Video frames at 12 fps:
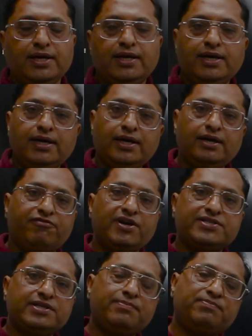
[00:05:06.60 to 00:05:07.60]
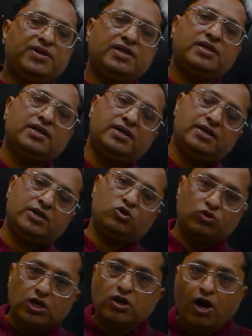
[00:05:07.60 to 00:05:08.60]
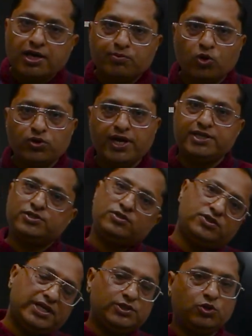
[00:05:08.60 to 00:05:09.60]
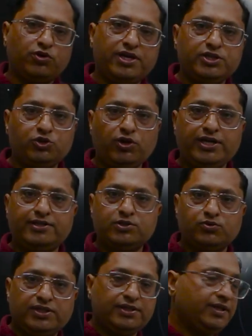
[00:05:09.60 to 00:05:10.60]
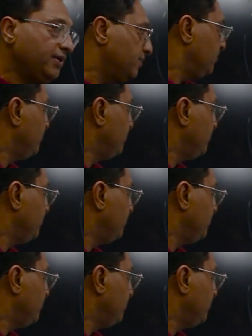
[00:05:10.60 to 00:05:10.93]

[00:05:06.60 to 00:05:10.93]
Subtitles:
For example, Google Cardboard, and then you can enjoy this one thing.